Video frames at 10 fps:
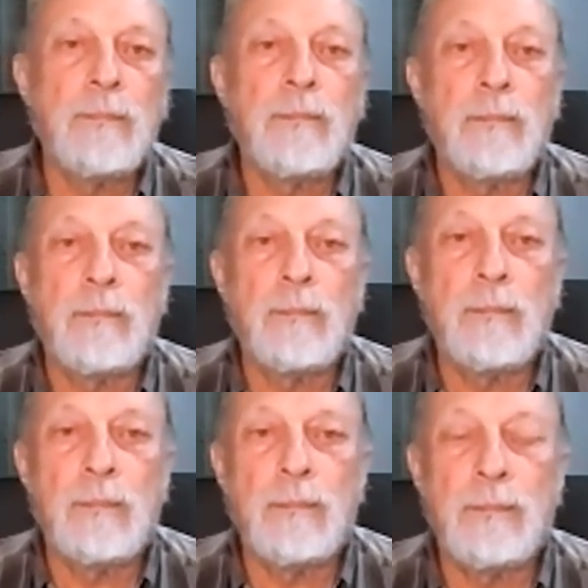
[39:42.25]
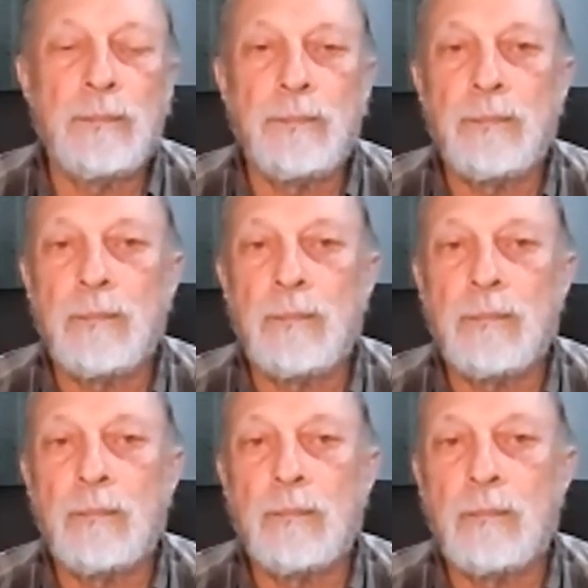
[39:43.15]

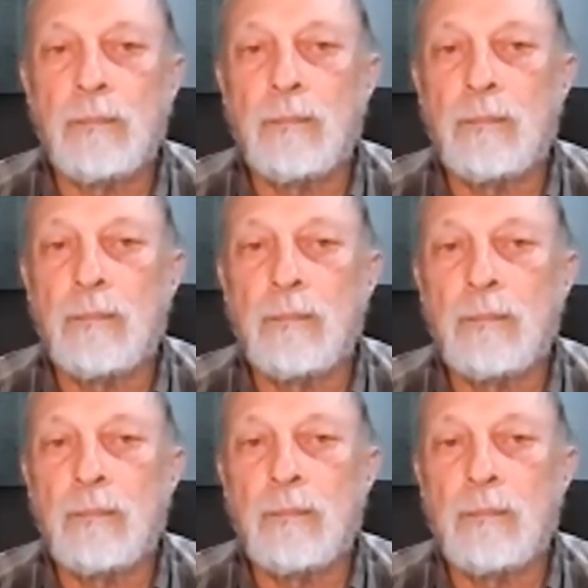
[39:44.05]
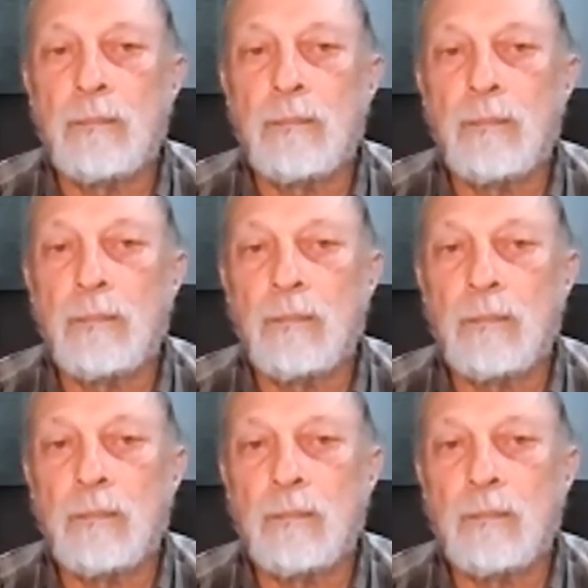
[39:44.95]

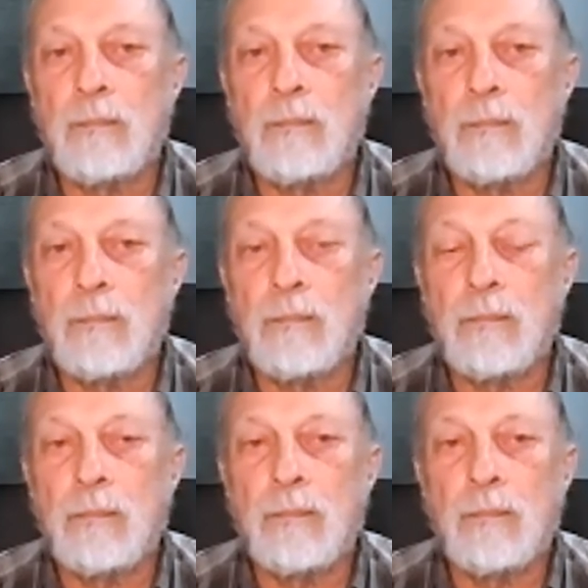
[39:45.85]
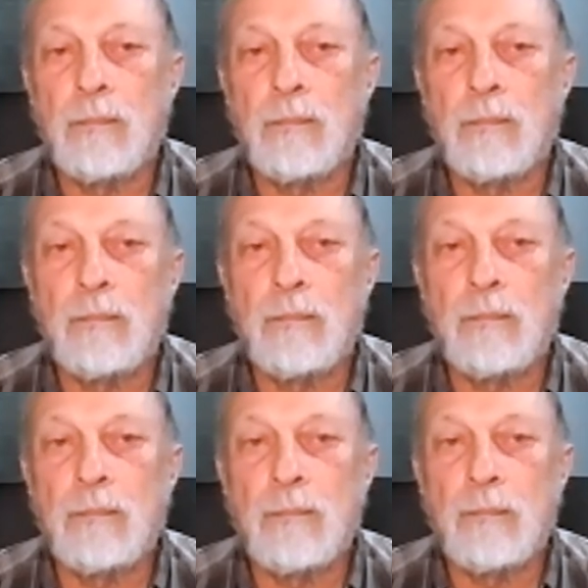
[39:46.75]

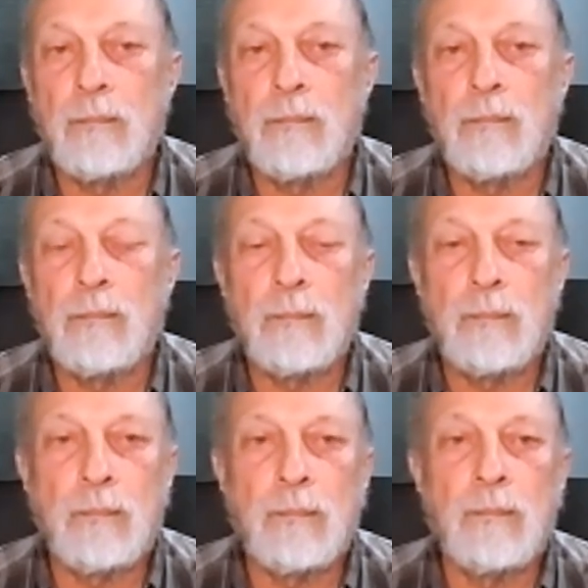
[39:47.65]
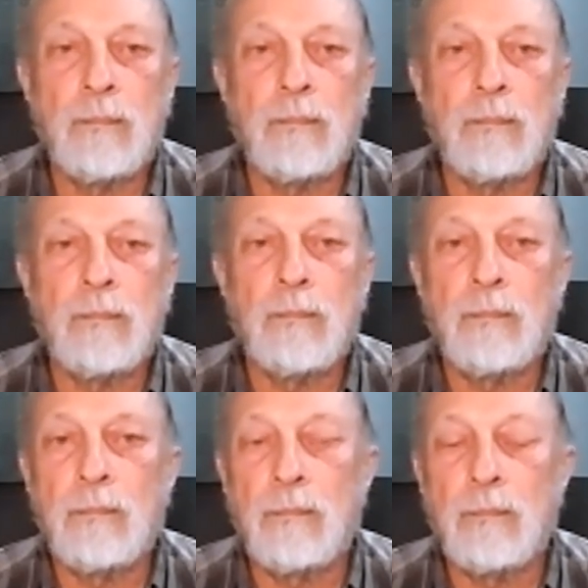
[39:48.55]

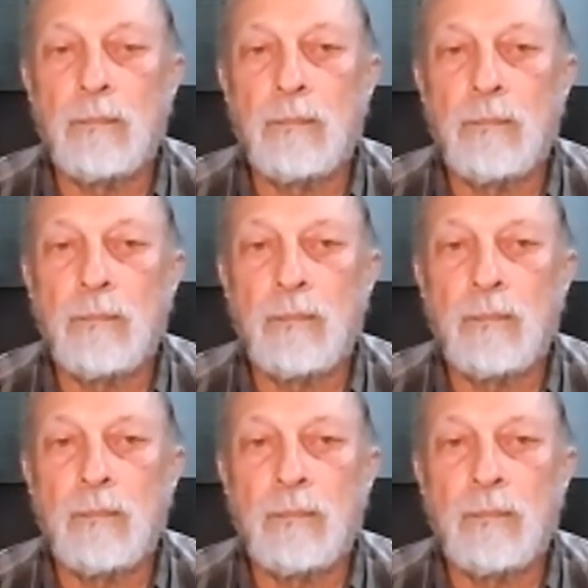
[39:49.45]
No words are spoken by the person on screen.